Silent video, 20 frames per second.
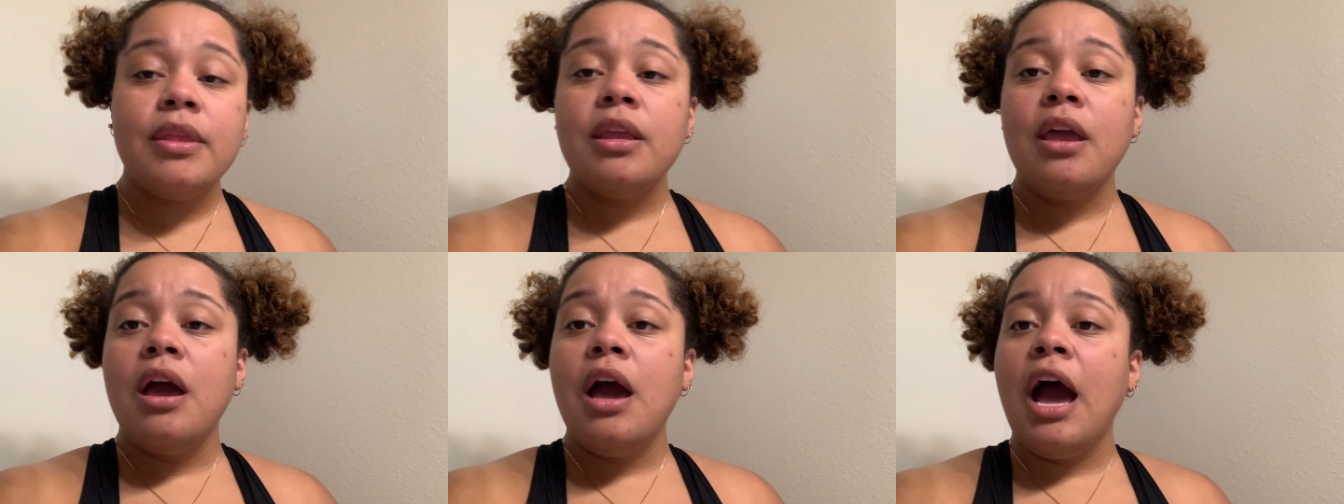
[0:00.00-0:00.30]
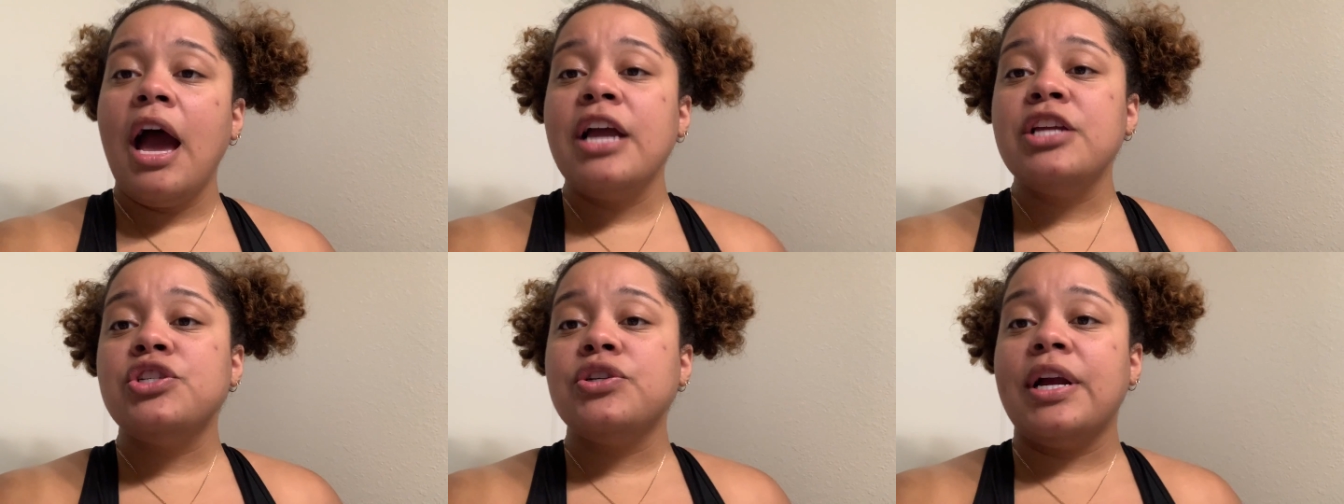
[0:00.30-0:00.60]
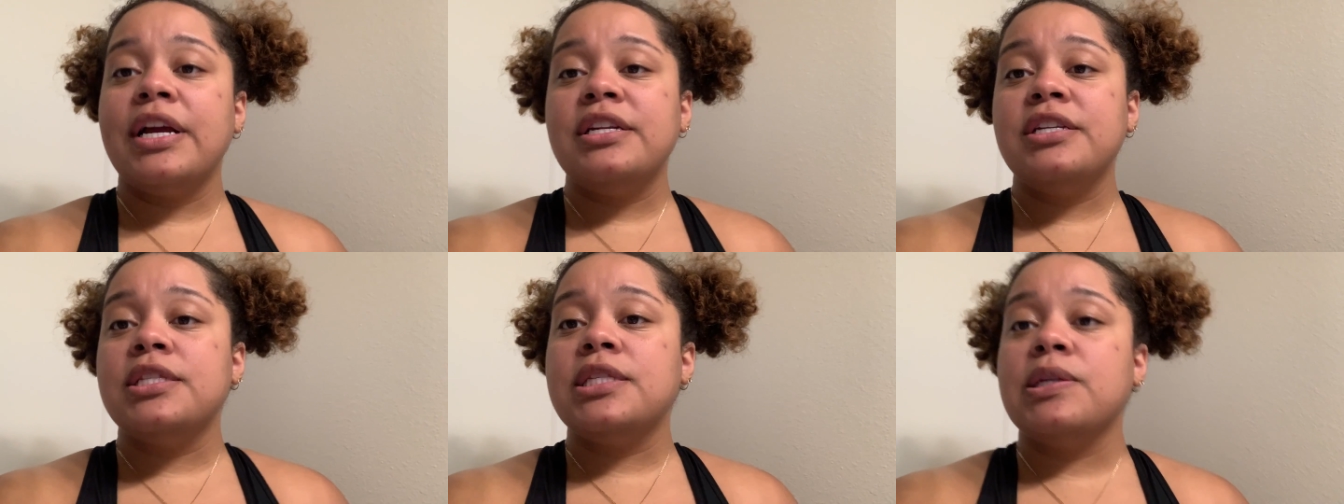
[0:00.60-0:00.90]
I try
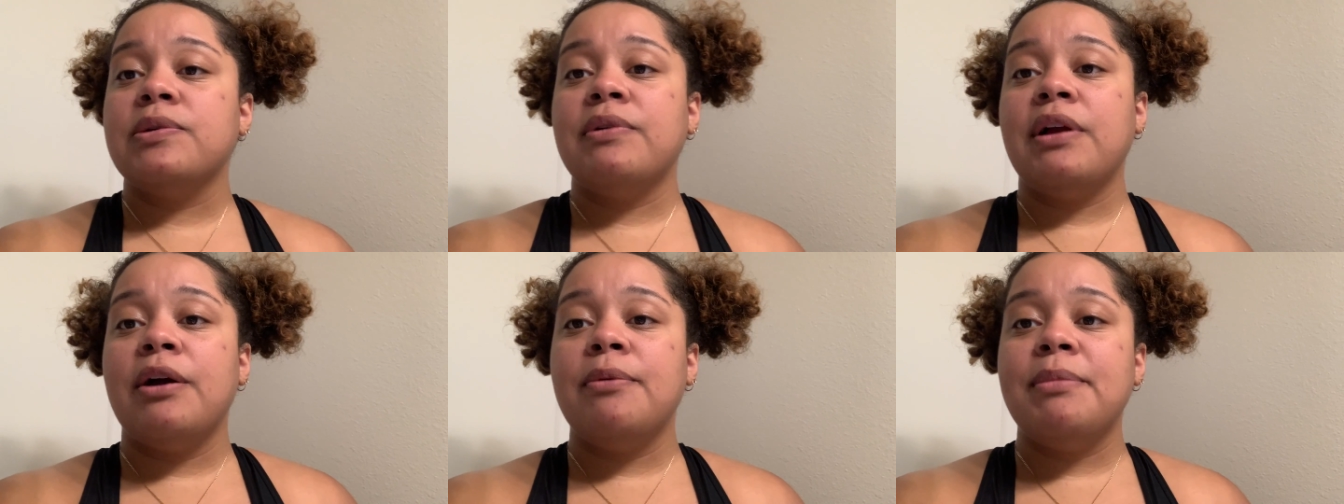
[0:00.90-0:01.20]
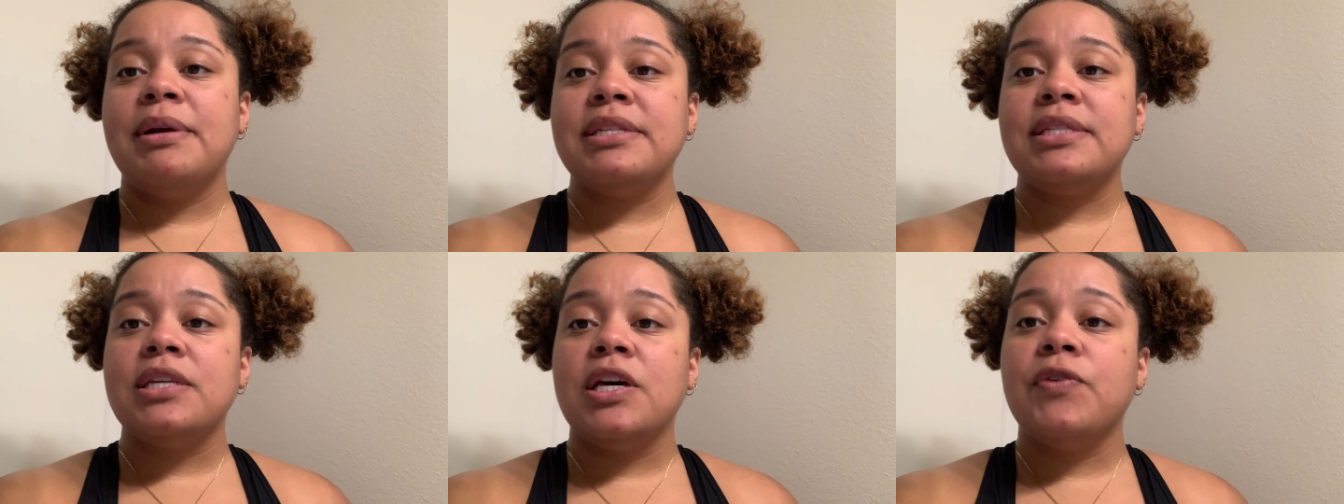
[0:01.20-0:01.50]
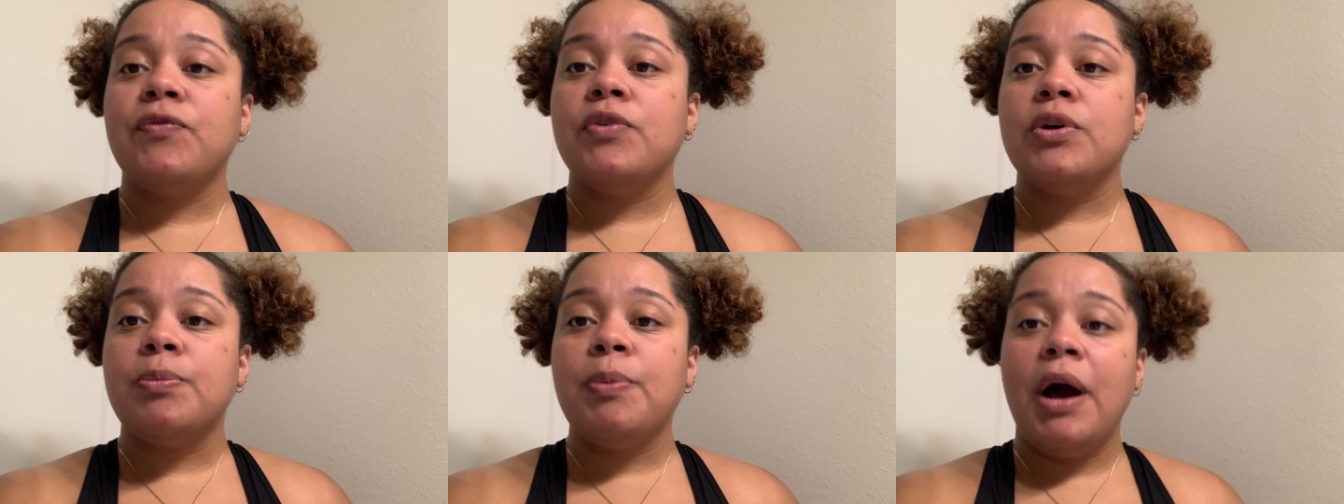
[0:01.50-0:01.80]
to surround myself
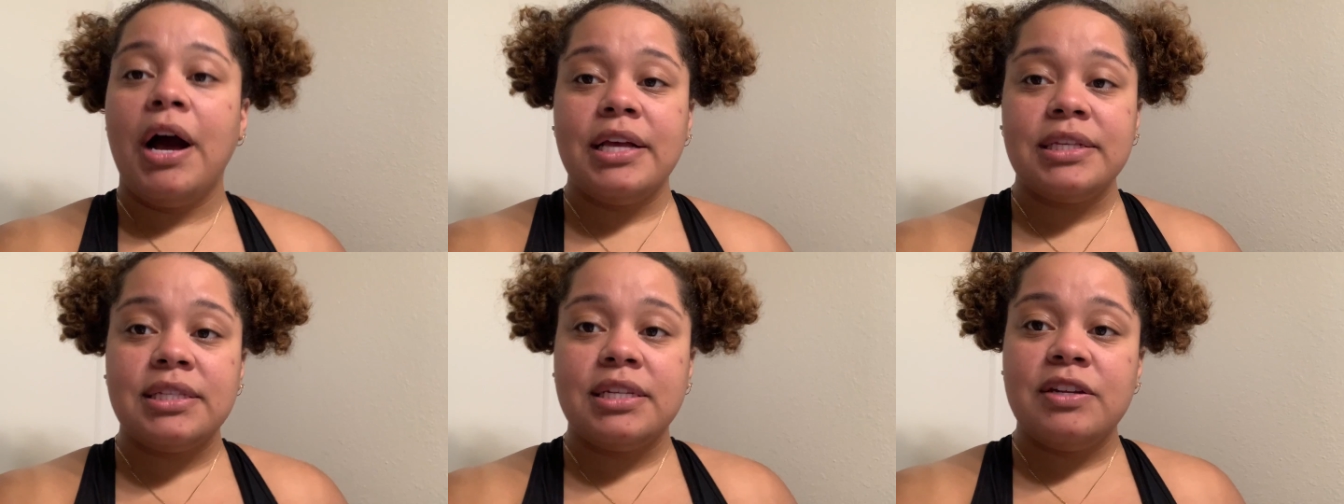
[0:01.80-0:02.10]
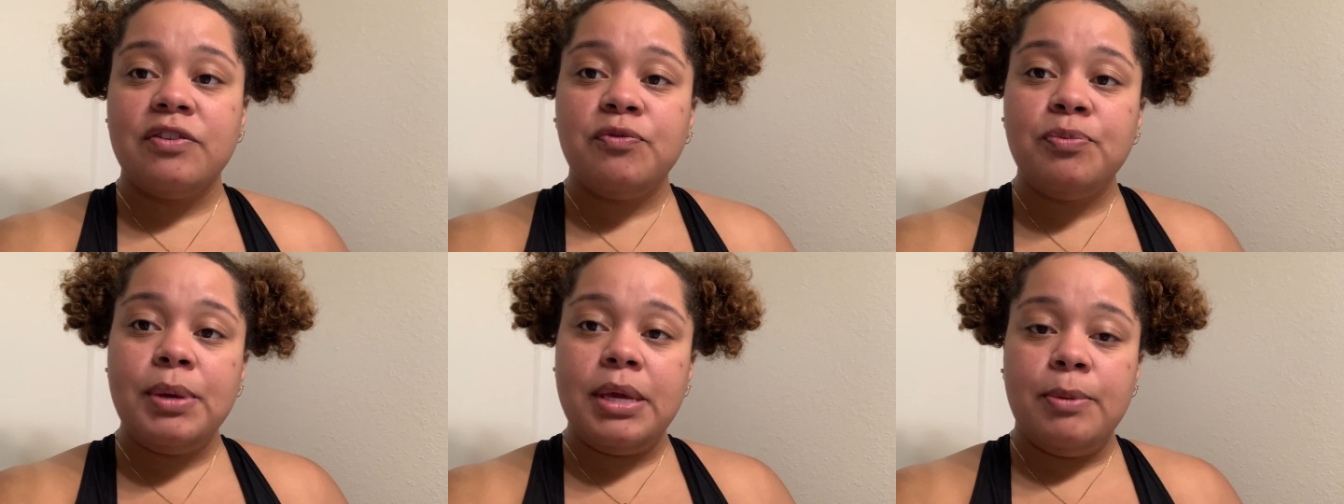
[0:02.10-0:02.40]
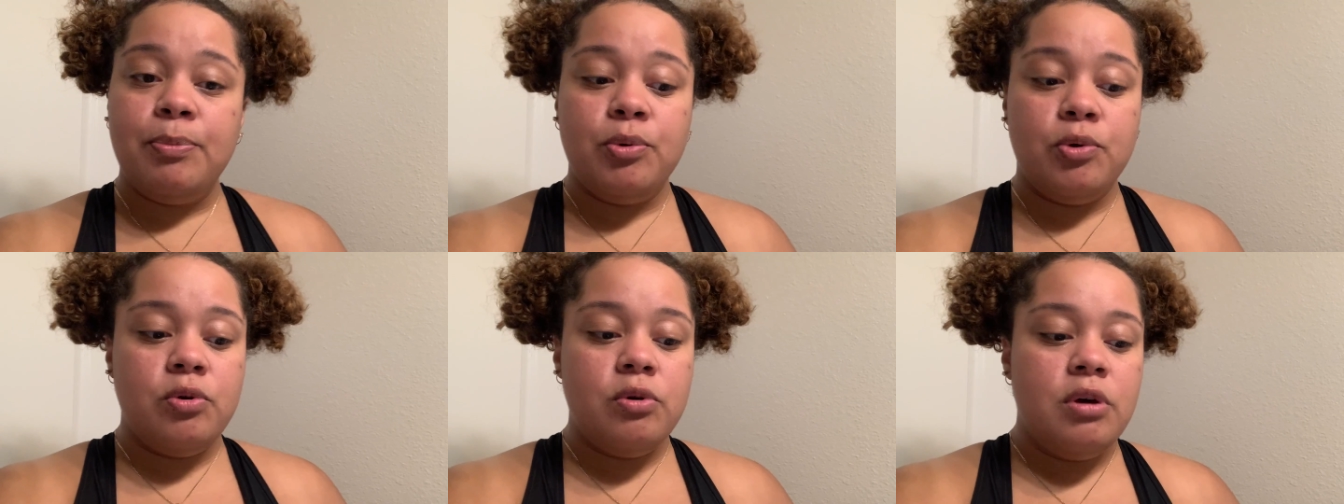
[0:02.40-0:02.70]
with positive
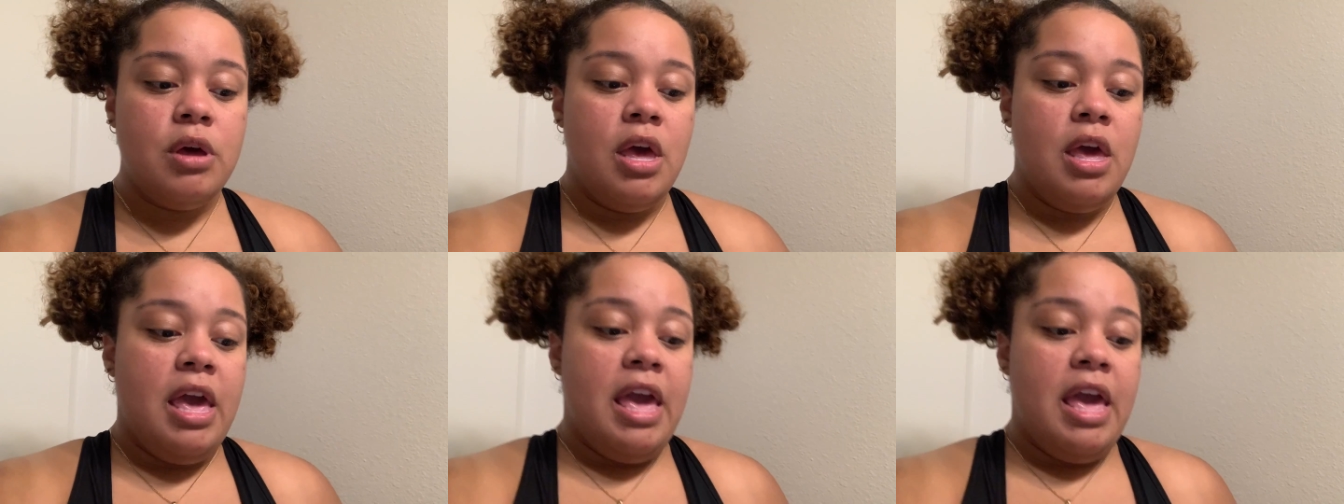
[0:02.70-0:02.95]
people,